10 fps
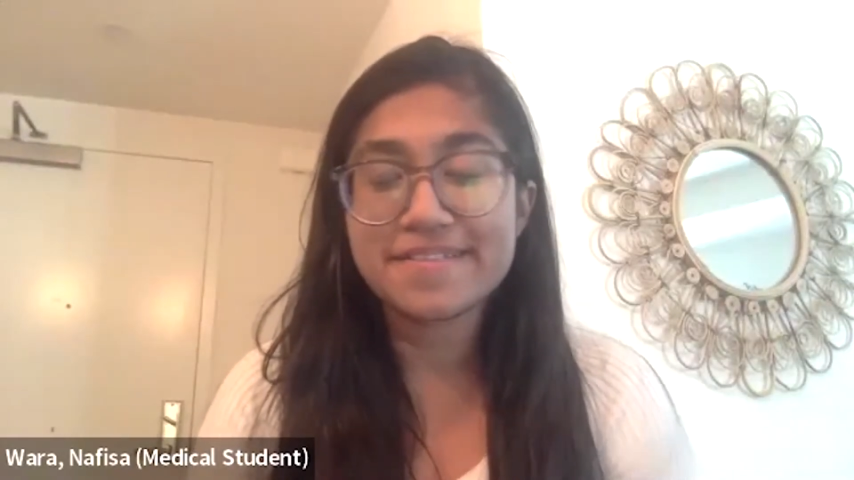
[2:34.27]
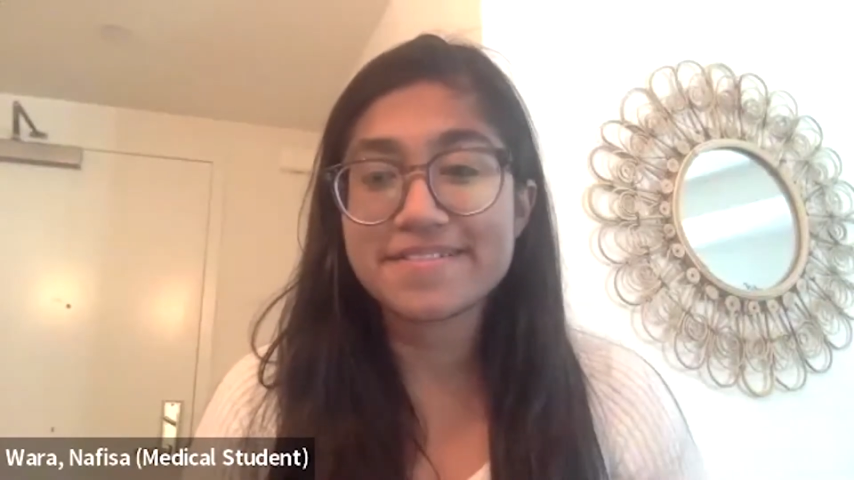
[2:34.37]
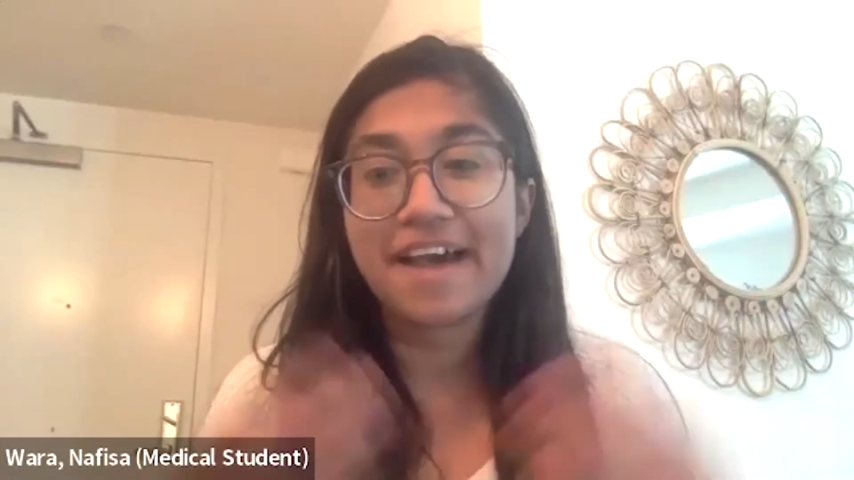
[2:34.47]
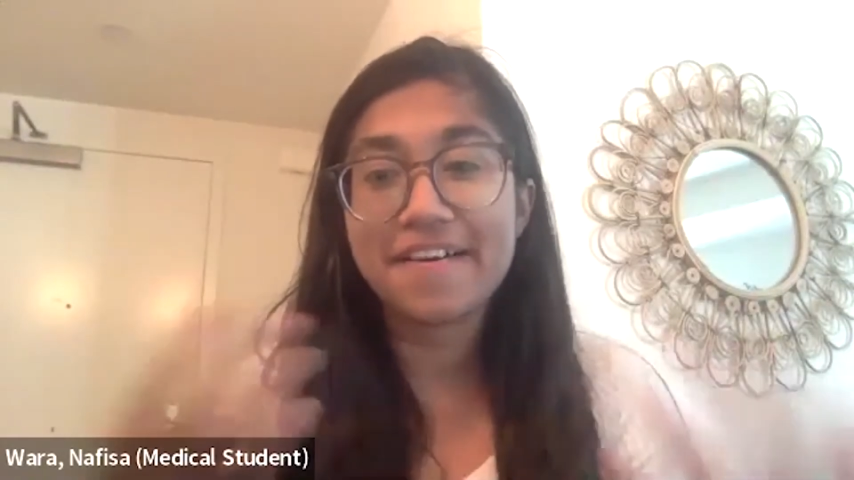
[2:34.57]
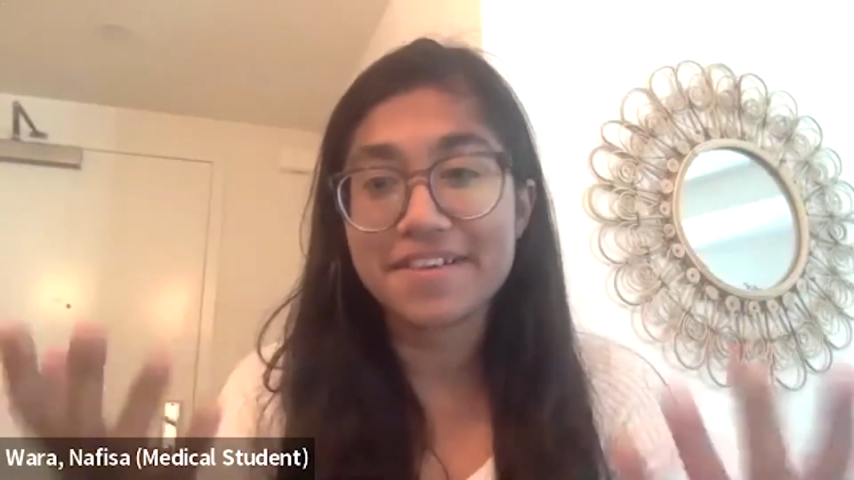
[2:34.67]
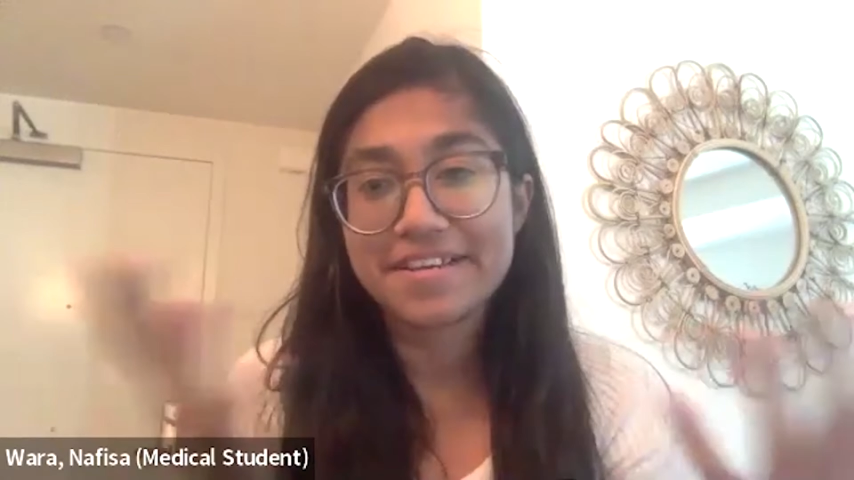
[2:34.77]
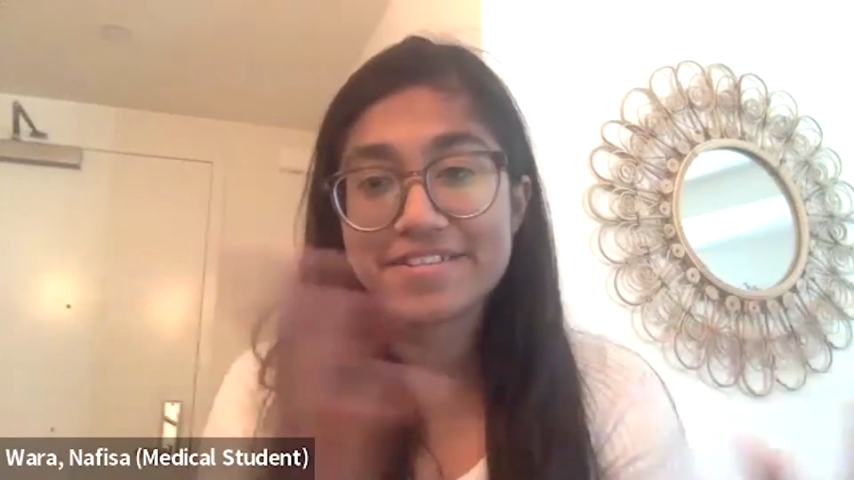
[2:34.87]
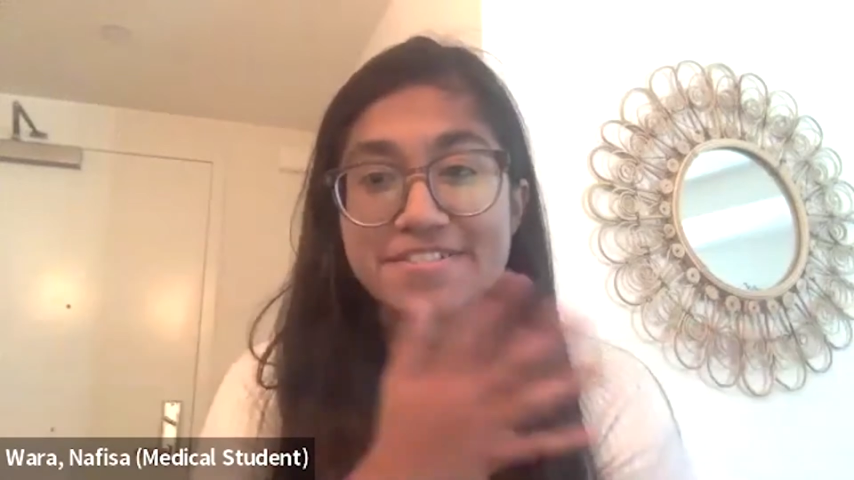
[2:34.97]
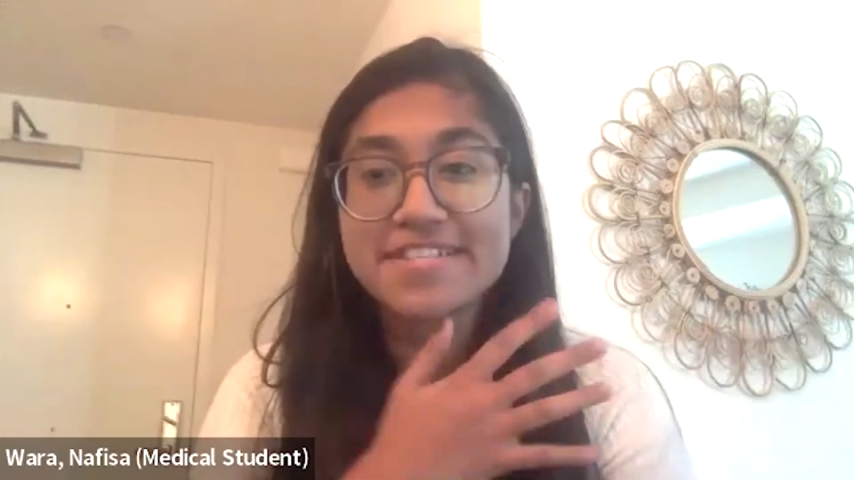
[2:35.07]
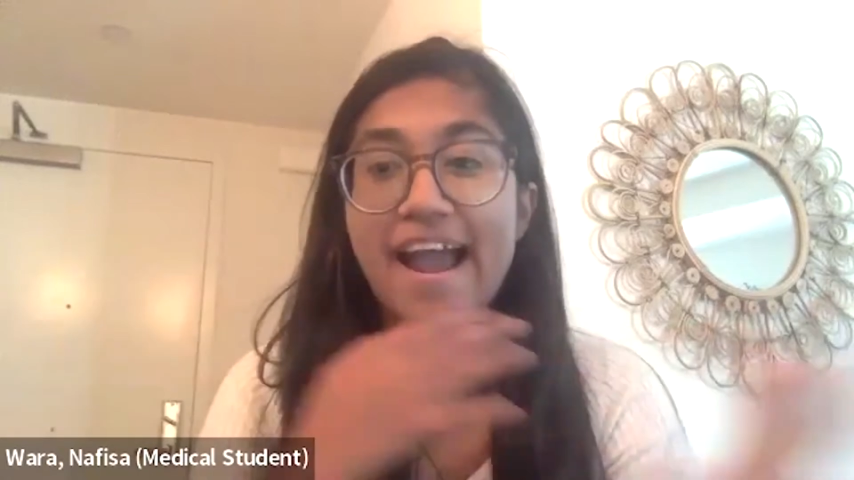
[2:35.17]
telling
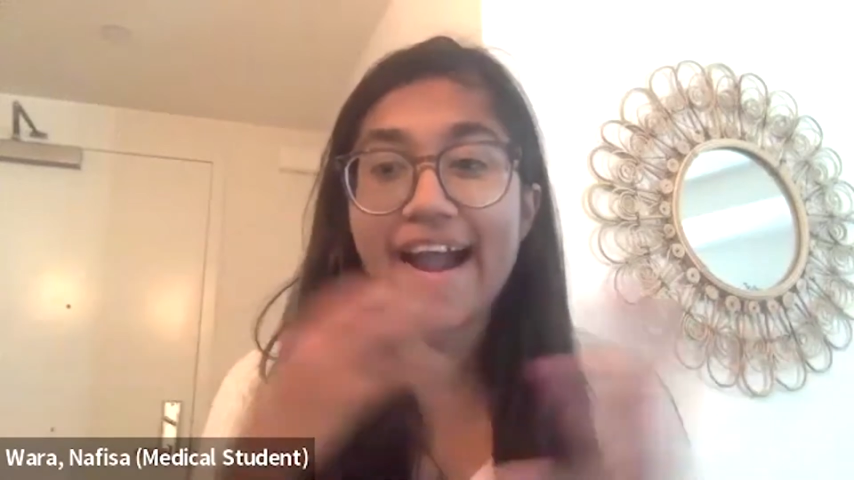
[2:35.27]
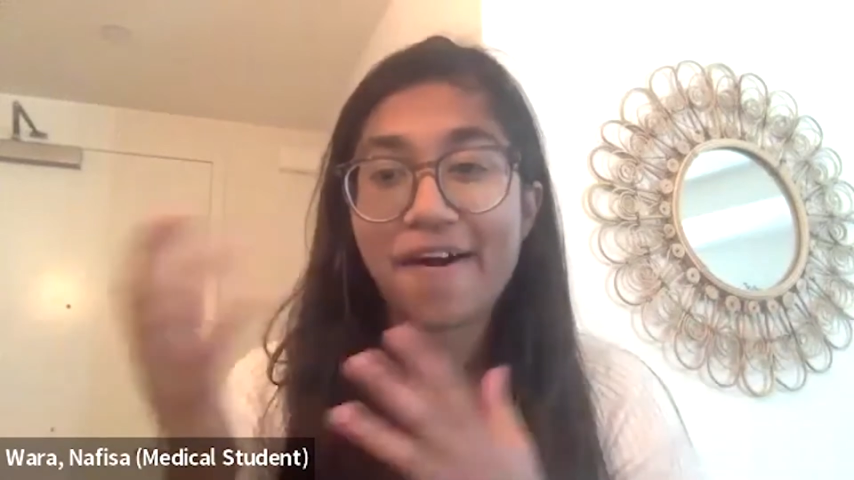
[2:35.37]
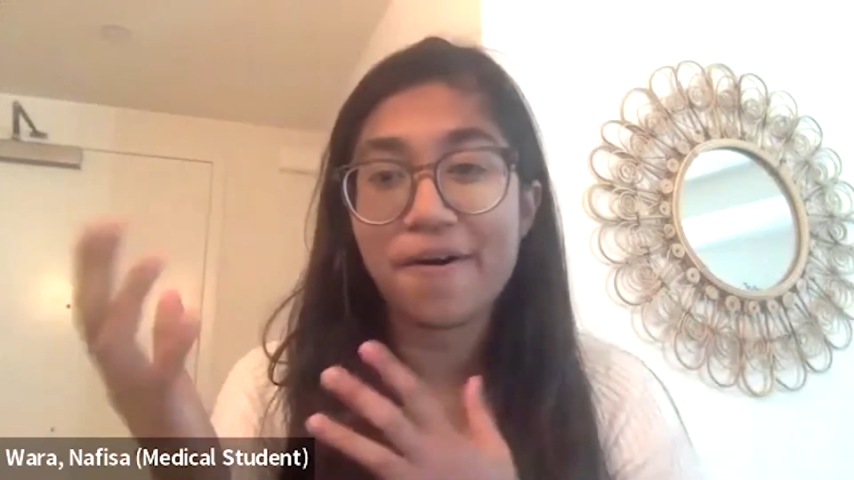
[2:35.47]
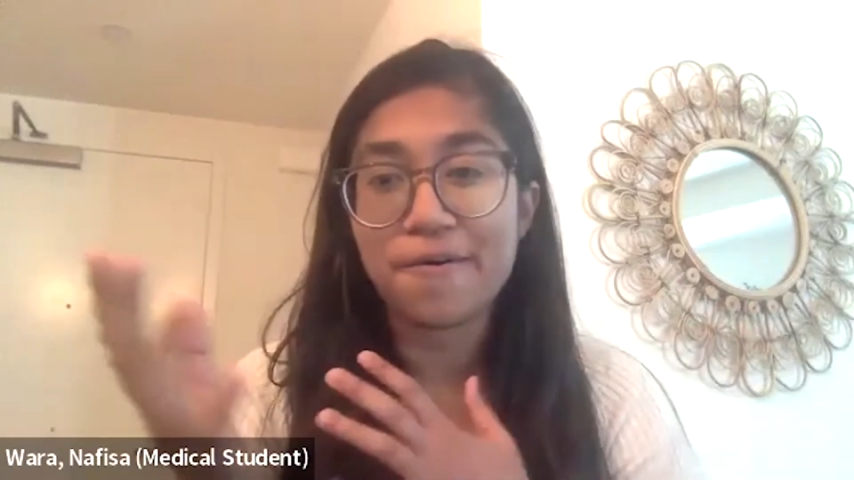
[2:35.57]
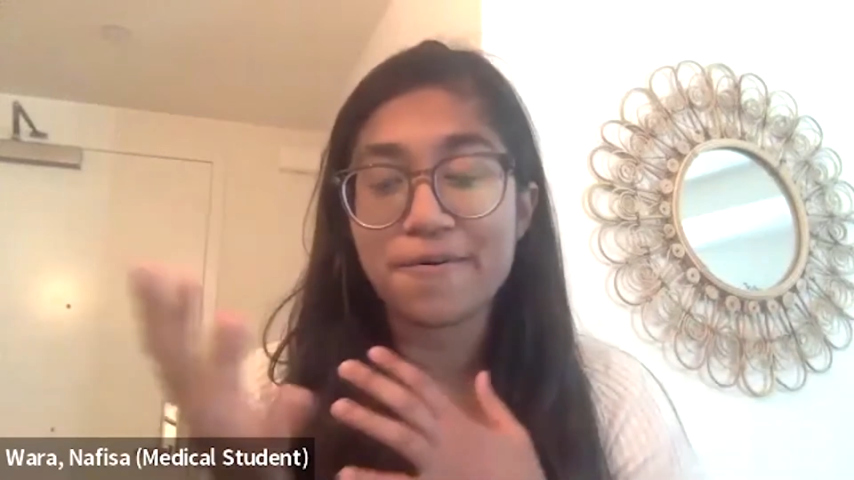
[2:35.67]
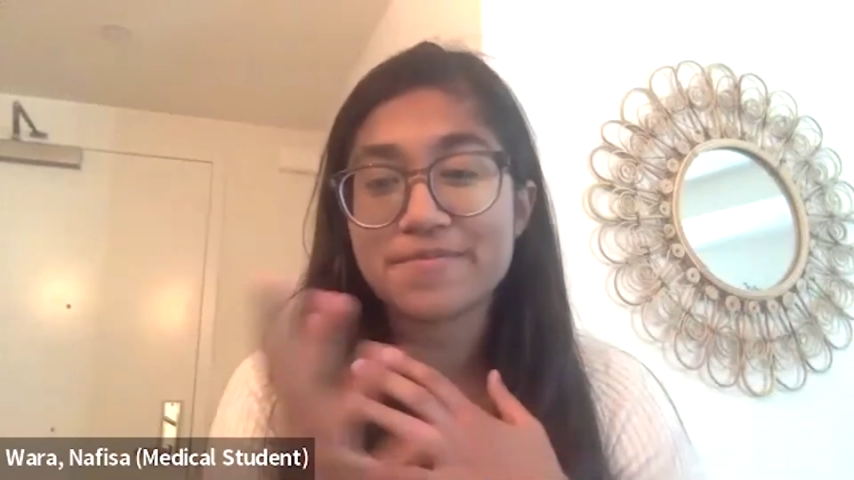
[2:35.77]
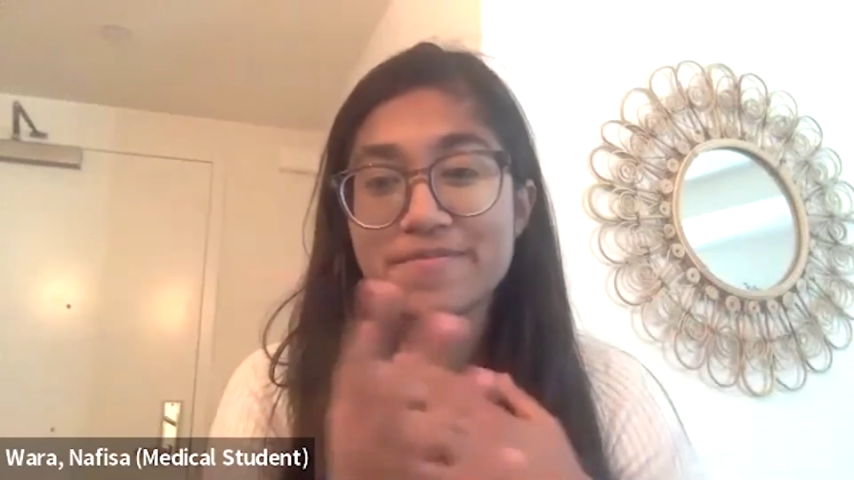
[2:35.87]
just how